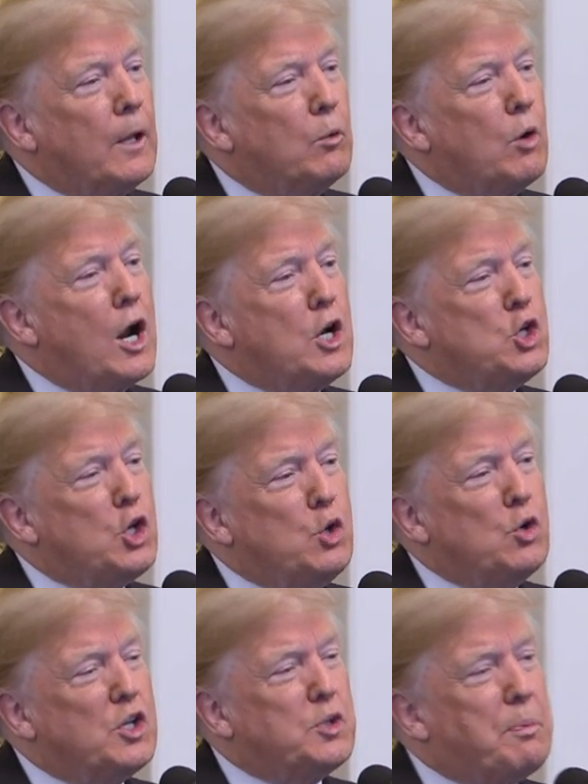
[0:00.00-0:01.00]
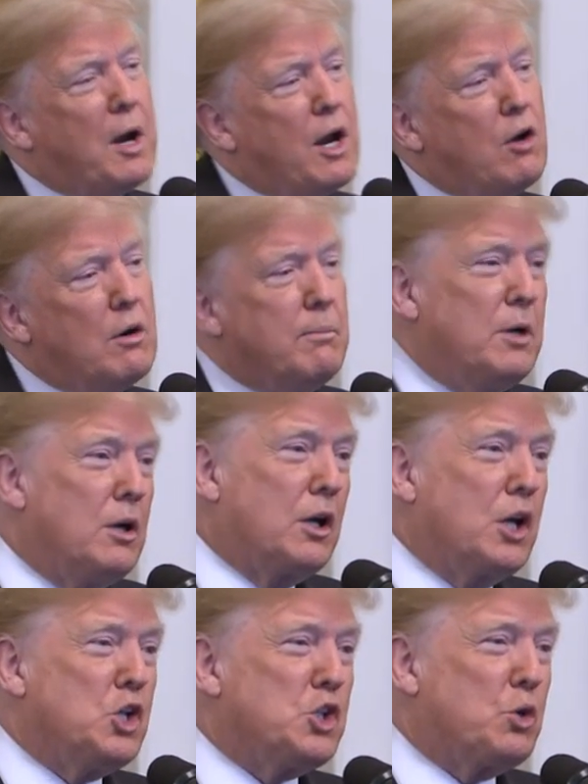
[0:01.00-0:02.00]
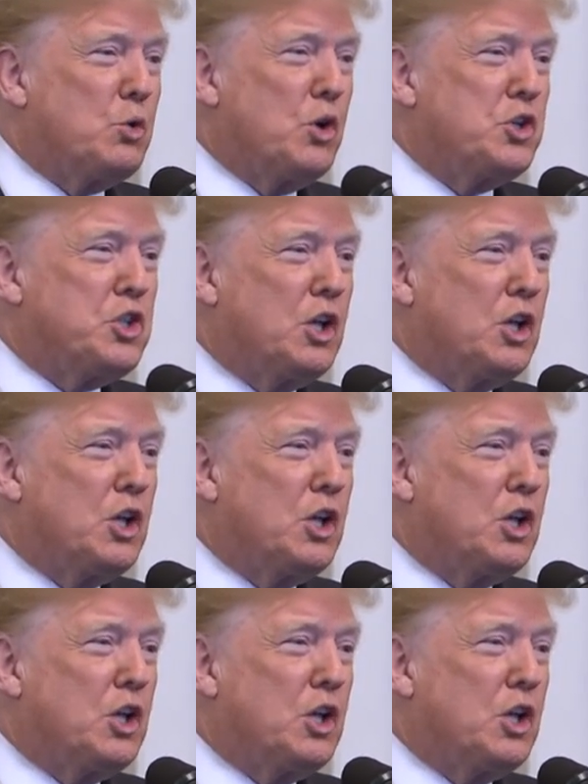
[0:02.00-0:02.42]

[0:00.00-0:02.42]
Roger, you inspire Americans across